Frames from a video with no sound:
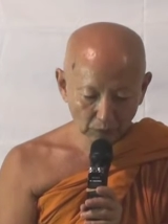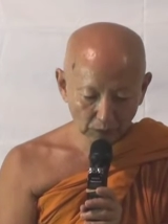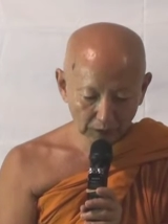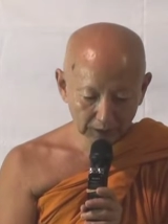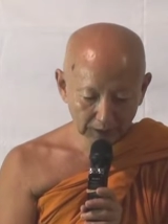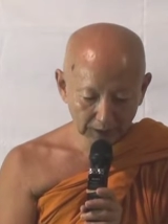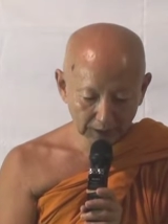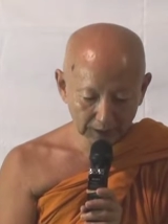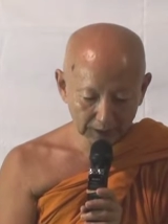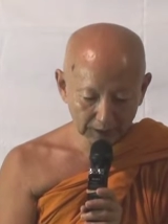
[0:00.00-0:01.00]
Well, then,
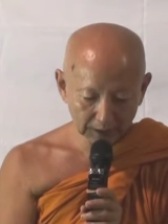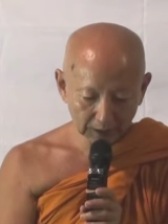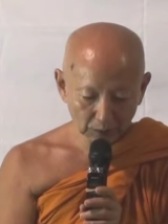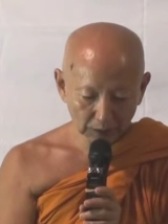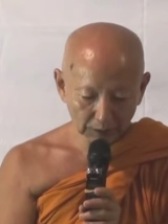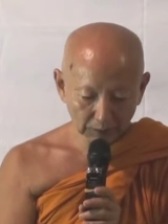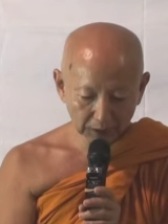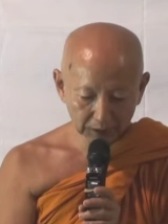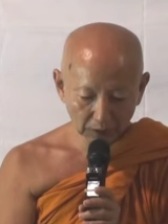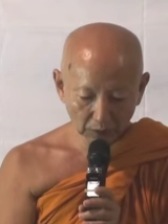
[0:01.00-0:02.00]
lady, when the
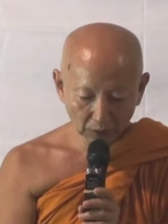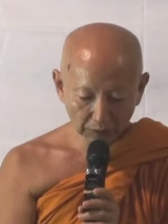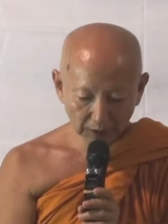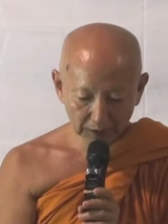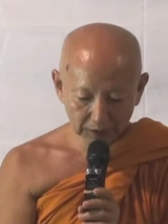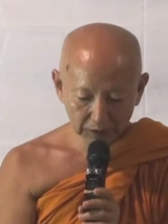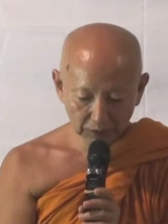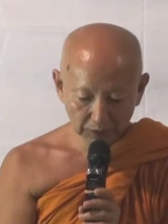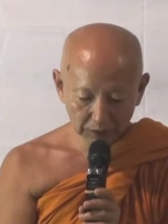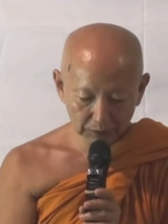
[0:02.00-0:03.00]
Blessed Lord rises
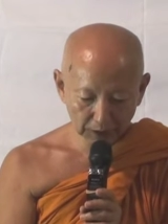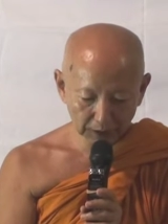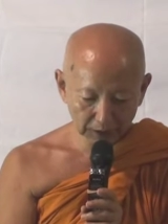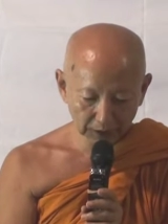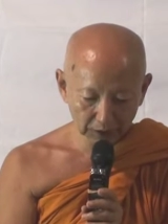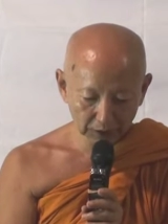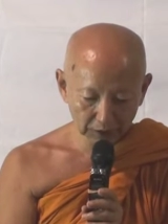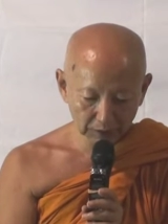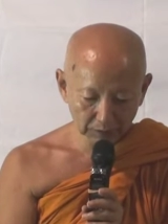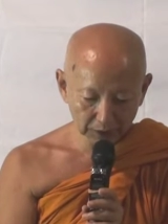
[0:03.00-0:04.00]
from his
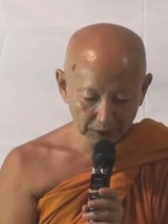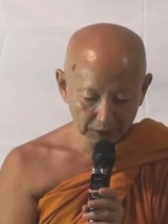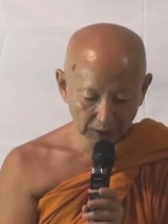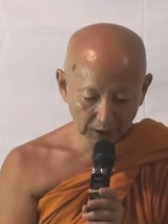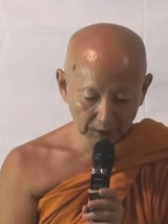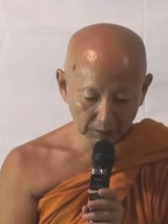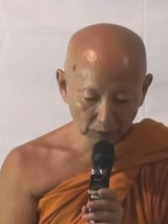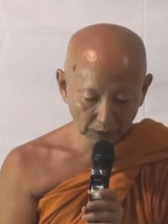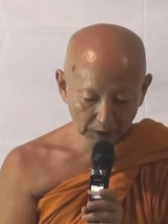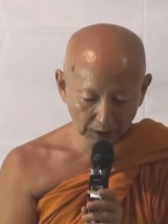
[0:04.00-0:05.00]
meditation, please tell him
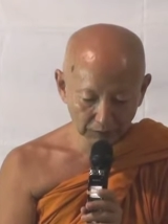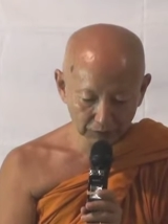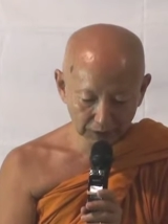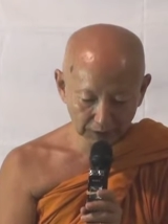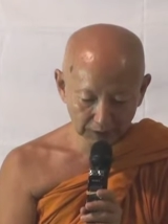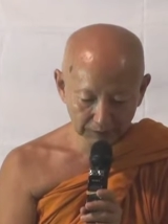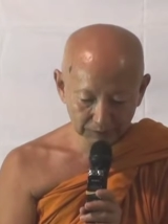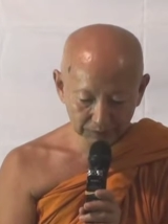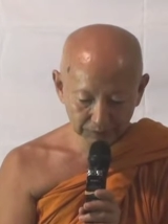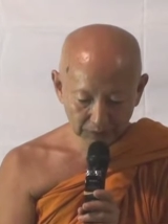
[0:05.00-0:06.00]
what I have said.
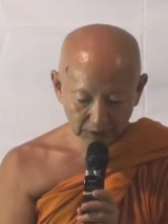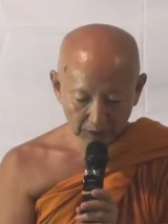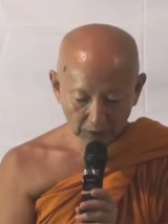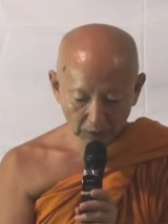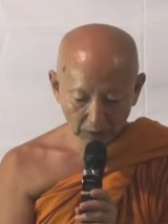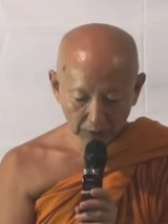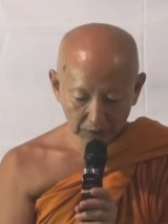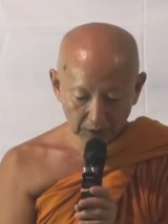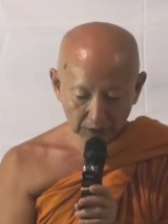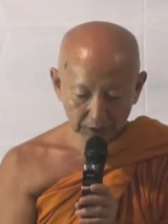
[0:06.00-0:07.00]

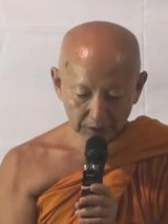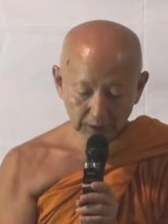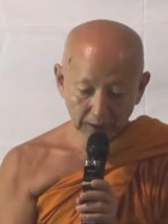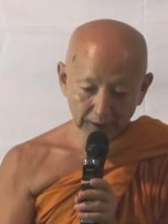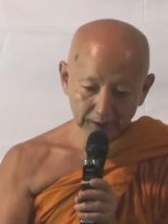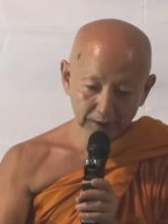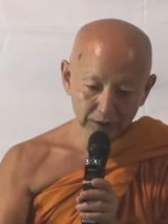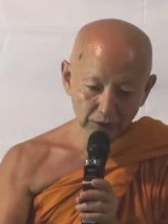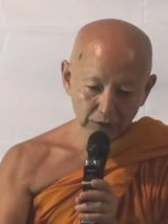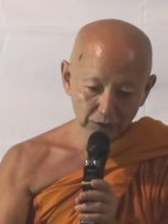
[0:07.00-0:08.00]
Lord, did the lady
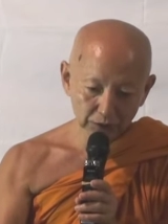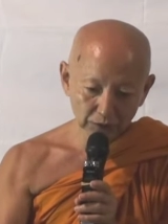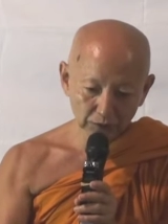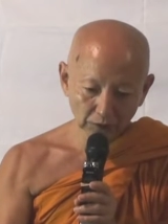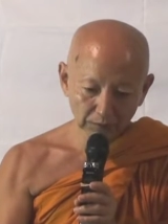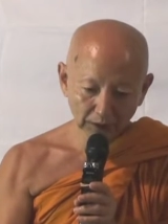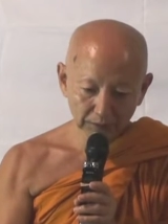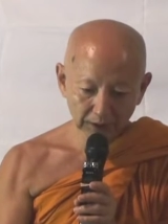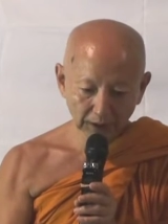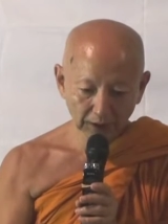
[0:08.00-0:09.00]
salute you on my
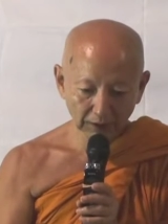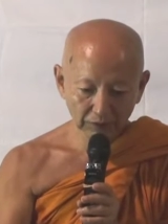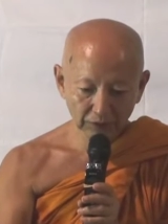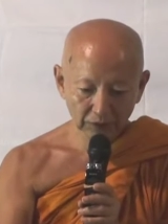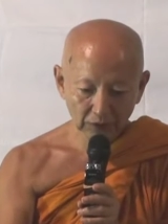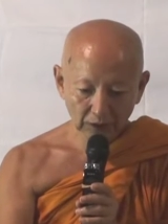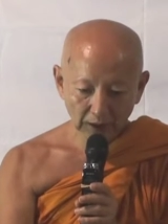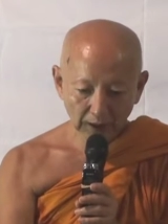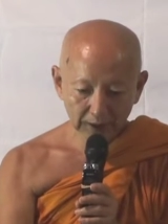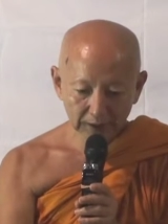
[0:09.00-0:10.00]
behalf?
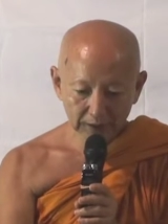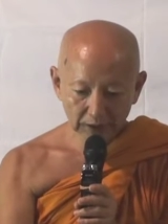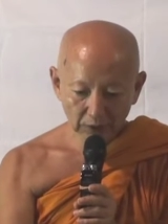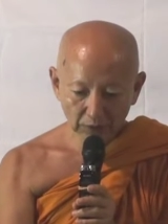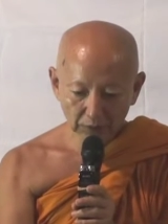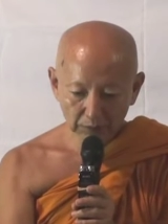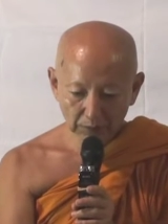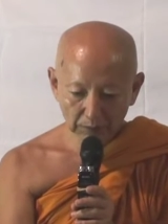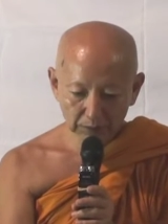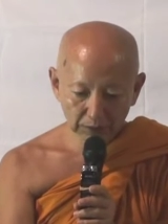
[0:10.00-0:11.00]
And does the Lord
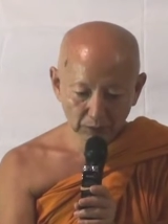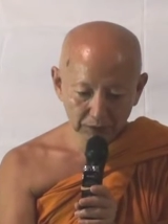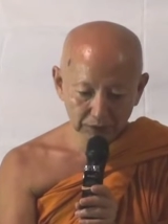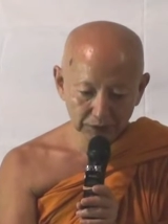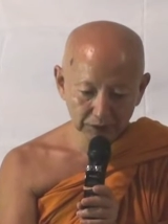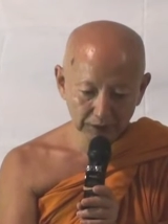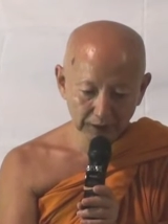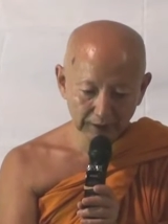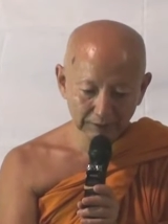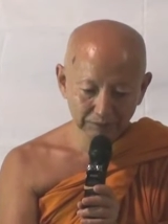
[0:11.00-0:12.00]
remember what she said?